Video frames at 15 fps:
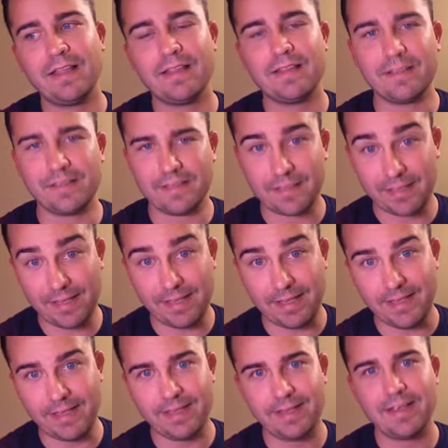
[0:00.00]
This is
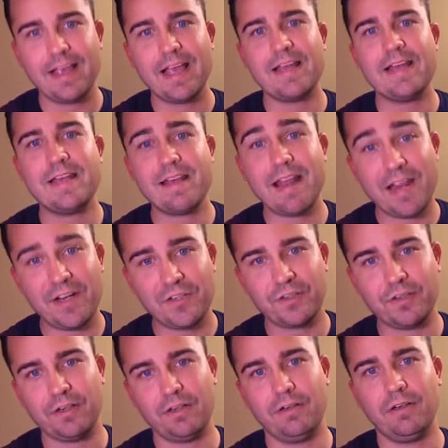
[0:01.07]
key.
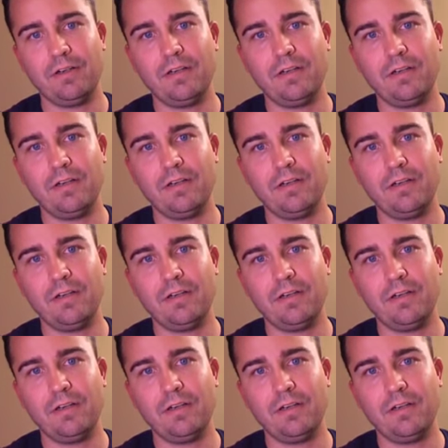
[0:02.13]
Nature.